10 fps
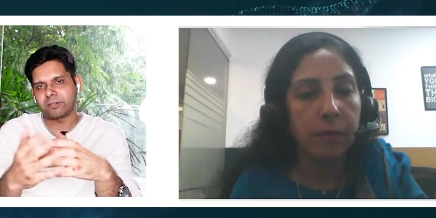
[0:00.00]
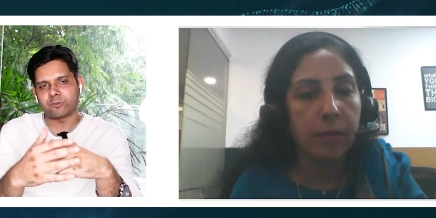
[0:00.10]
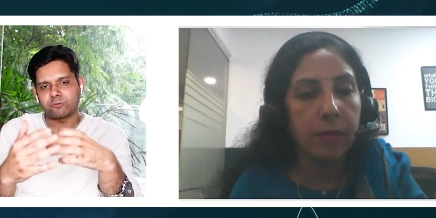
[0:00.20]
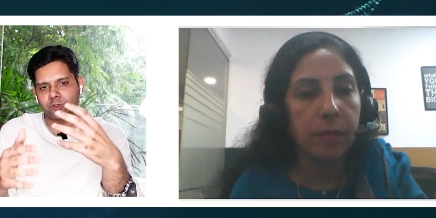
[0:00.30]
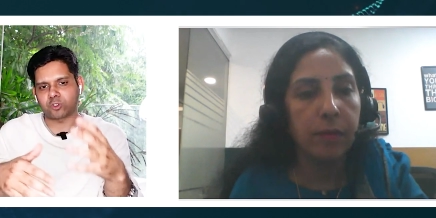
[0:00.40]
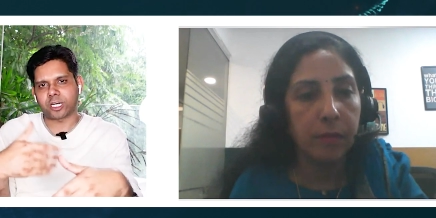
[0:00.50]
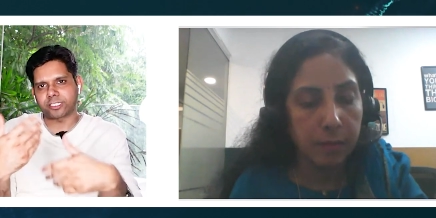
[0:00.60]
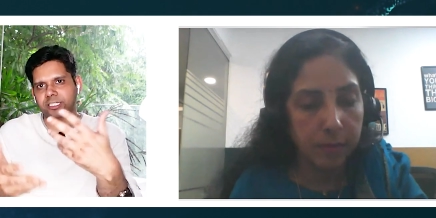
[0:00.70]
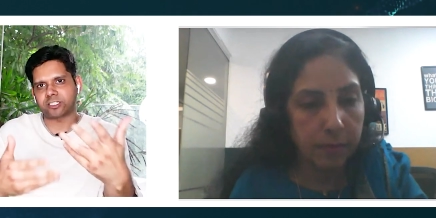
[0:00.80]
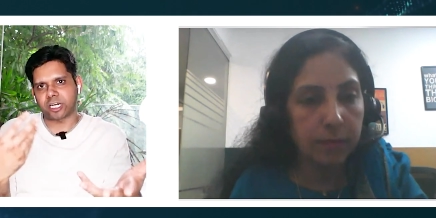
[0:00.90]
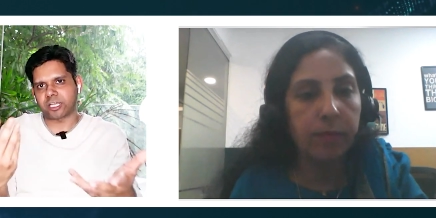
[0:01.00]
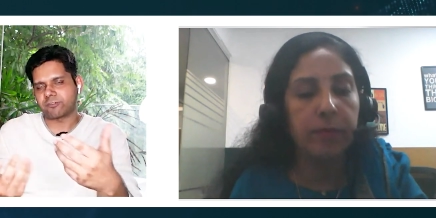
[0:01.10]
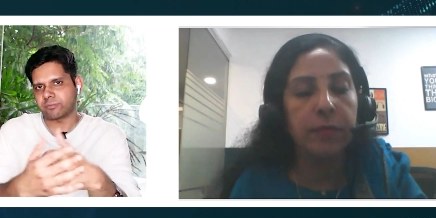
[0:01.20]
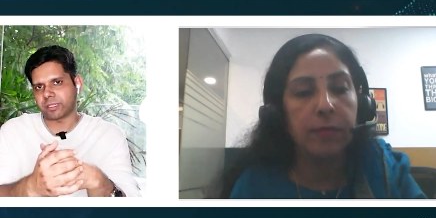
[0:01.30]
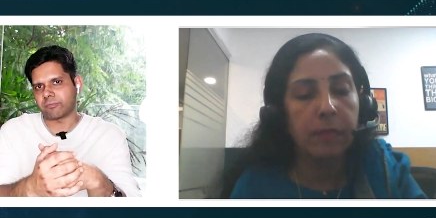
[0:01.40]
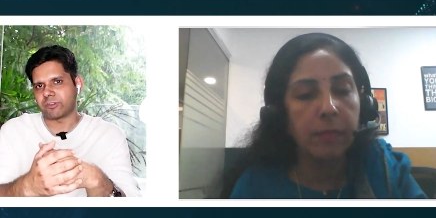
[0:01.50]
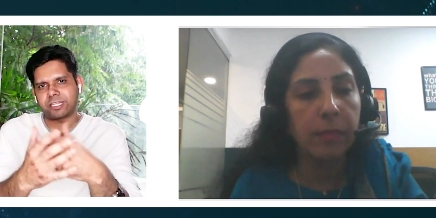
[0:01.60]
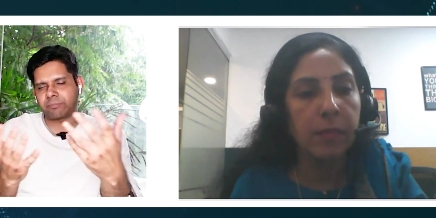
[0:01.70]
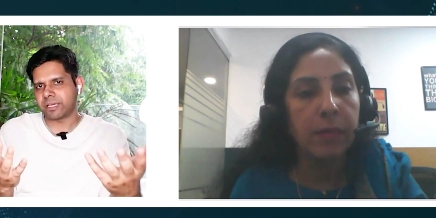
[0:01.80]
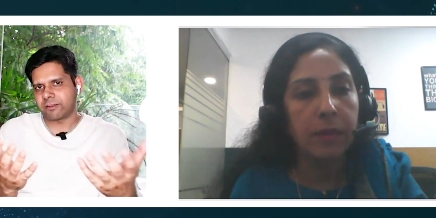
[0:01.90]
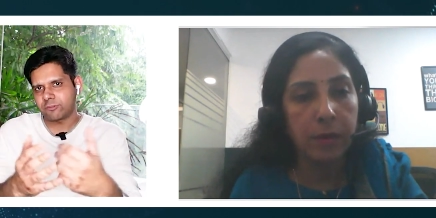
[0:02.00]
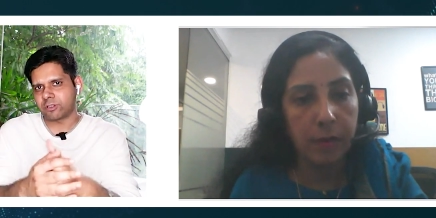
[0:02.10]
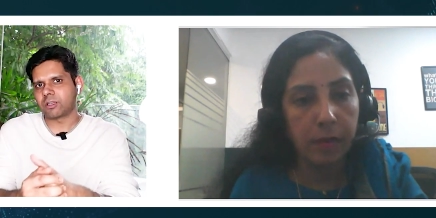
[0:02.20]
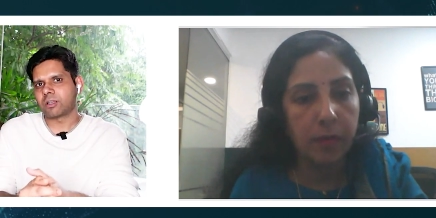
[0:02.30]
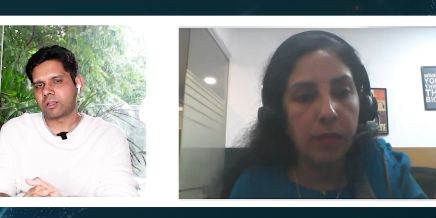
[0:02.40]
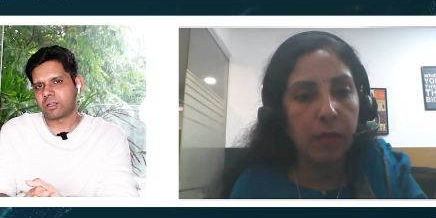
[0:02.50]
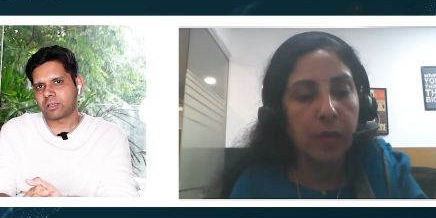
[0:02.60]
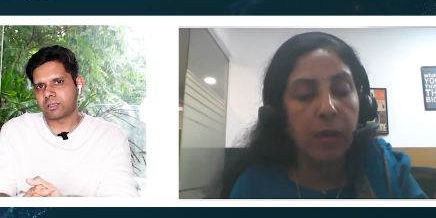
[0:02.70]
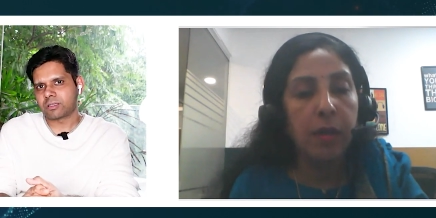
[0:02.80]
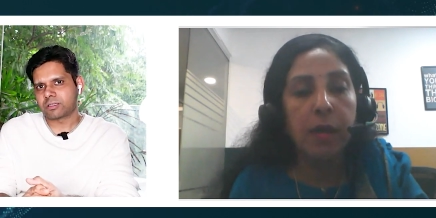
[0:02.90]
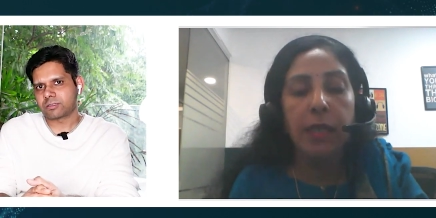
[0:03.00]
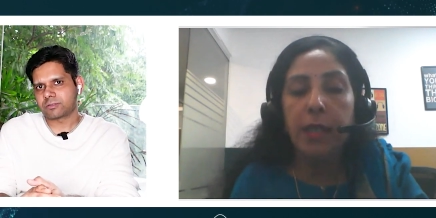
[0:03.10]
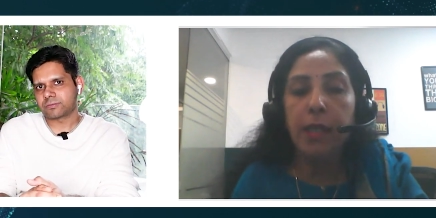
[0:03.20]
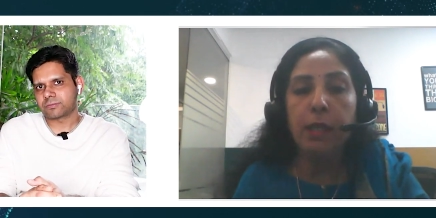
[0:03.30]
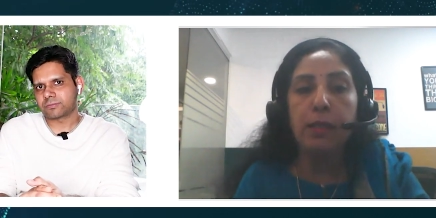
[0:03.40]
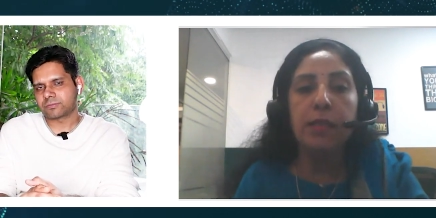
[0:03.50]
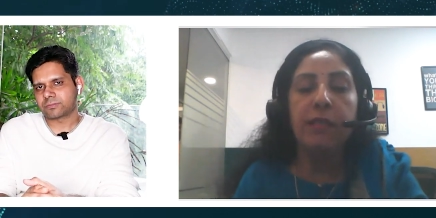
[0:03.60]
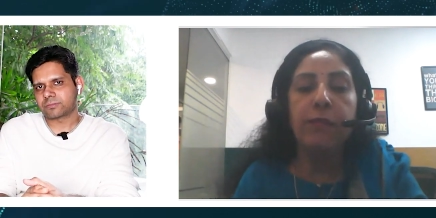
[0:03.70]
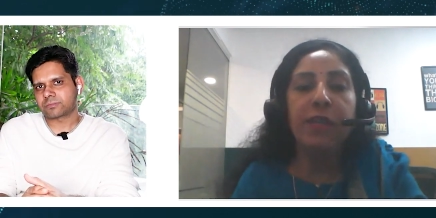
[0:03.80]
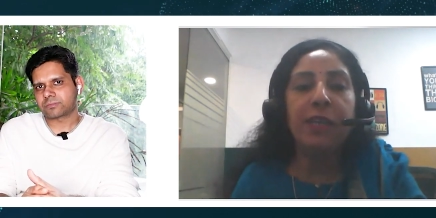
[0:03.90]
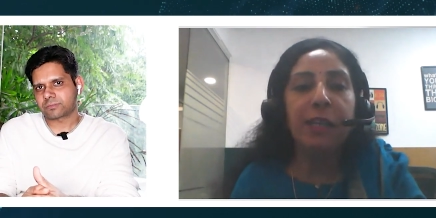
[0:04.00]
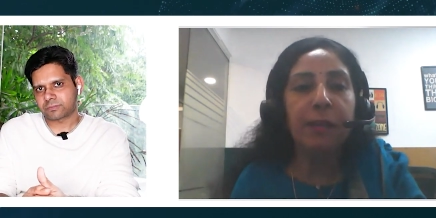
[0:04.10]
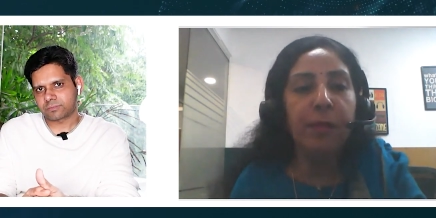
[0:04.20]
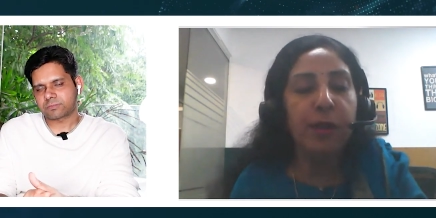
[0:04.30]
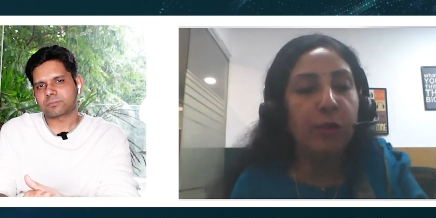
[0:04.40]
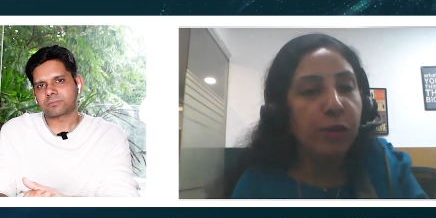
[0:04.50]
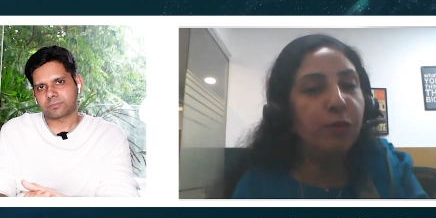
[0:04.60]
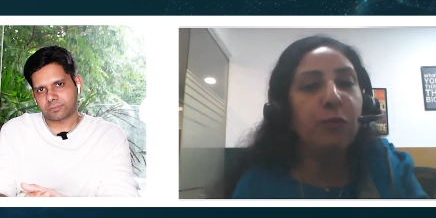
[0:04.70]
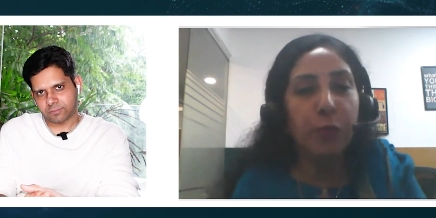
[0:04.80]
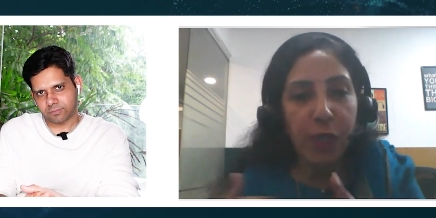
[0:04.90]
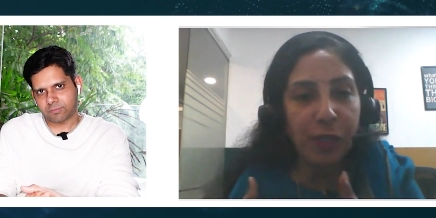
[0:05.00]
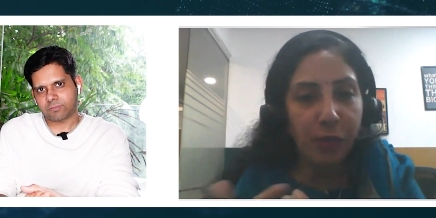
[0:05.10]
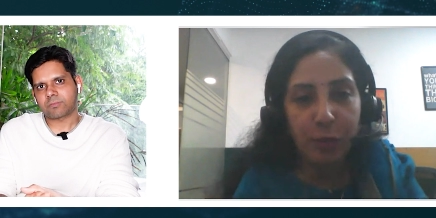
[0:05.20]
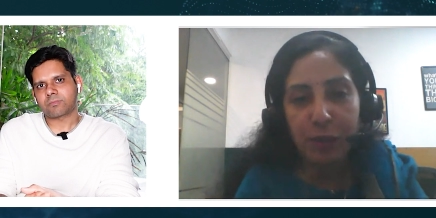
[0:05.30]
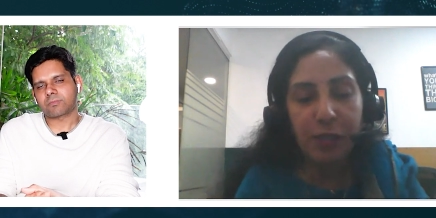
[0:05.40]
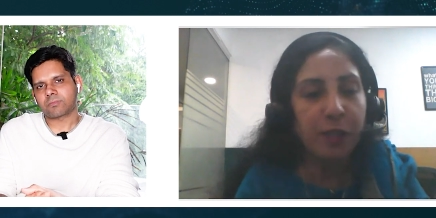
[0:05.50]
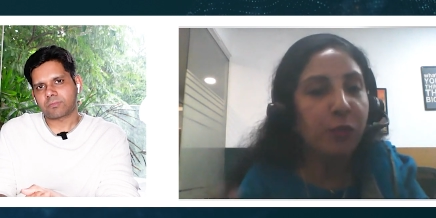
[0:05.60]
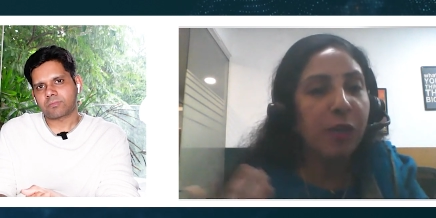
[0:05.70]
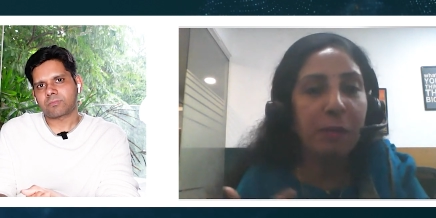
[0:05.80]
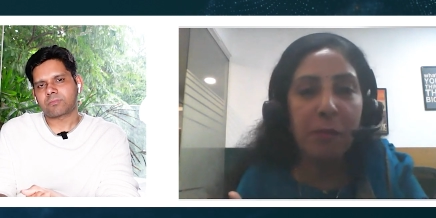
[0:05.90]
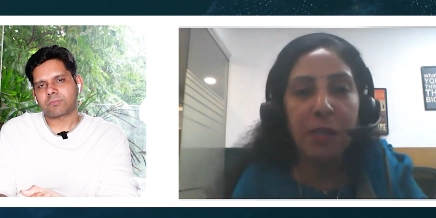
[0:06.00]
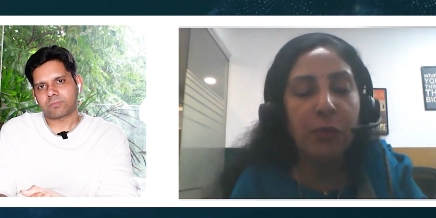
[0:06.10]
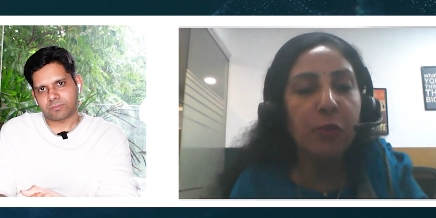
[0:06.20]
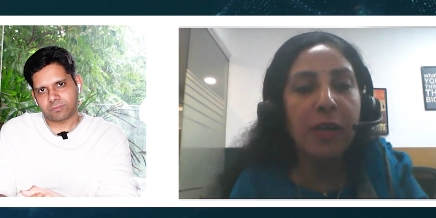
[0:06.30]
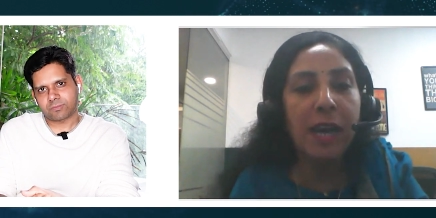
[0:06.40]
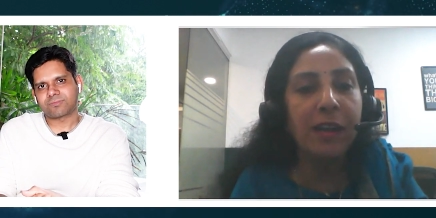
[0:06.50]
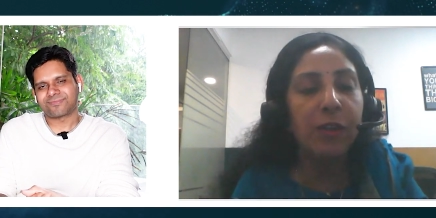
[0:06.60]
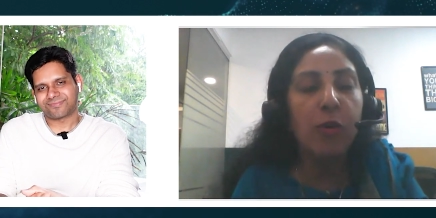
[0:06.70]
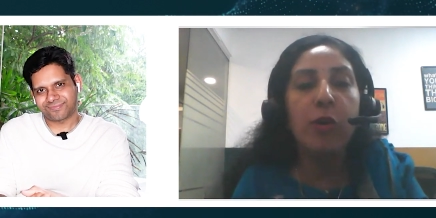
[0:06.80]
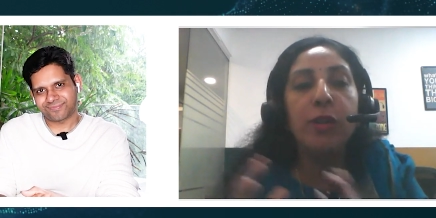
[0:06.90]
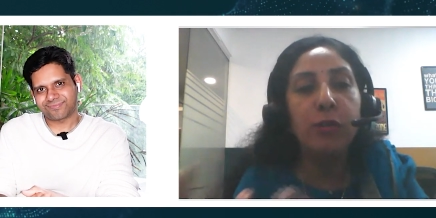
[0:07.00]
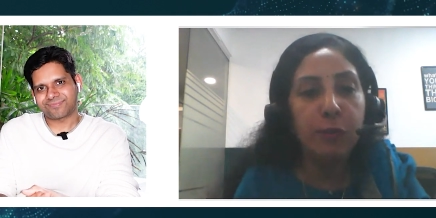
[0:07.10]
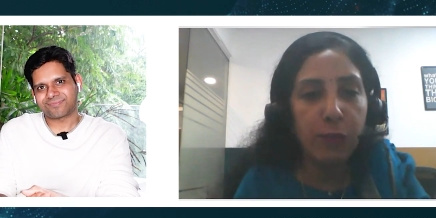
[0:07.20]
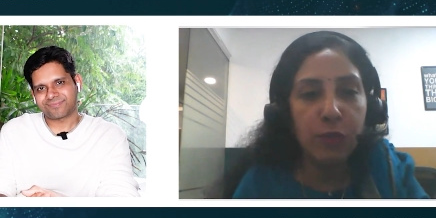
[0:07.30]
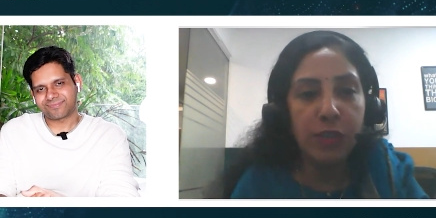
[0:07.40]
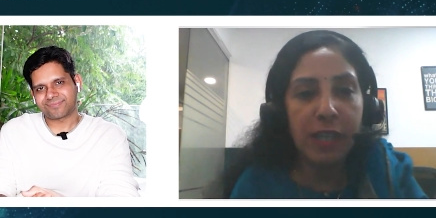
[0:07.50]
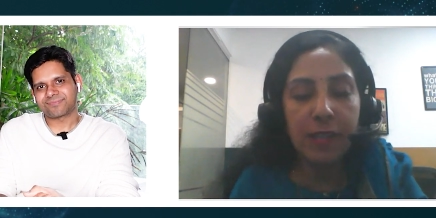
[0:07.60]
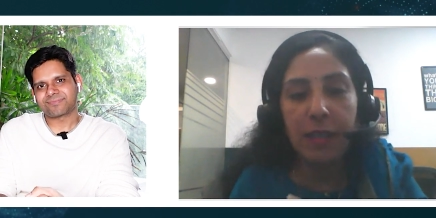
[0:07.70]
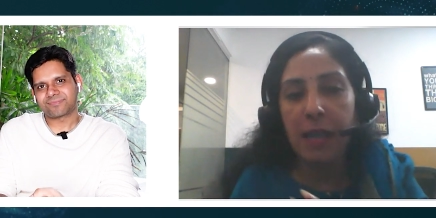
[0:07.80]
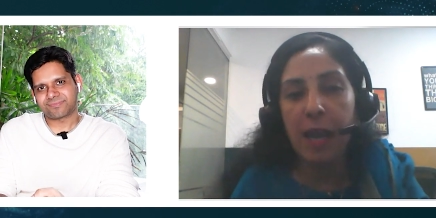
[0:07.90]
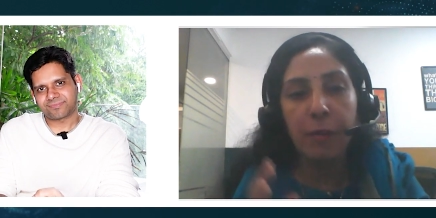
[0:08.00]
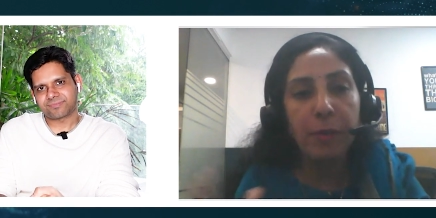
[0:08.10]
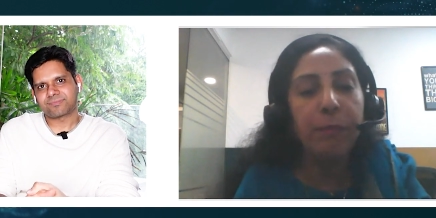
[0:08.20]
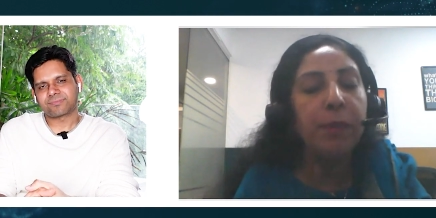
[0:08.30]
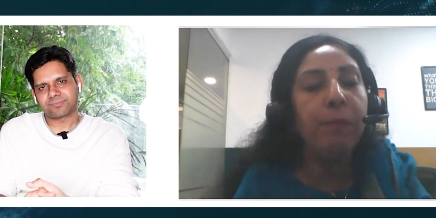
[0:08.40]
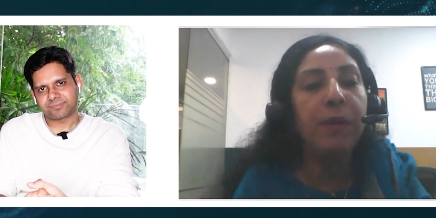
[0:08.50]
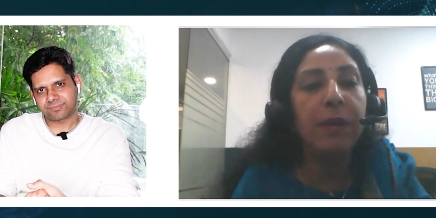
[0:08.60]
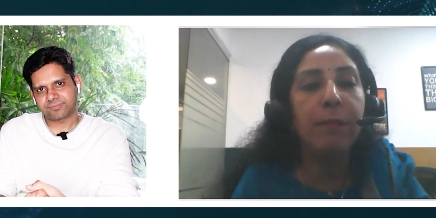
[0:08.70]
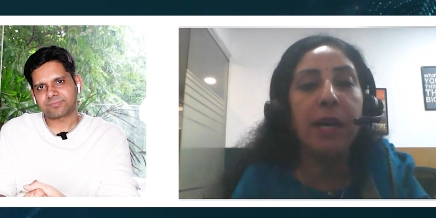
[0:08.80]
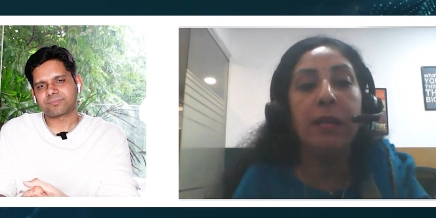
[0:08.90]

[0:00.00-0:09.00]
Speaker 1: flowcharts and studying from them. Will that be helpful?
Speaker 2: Yes, definitely, because we know, sir, you and me know that all those flowcharts, they have been prepared by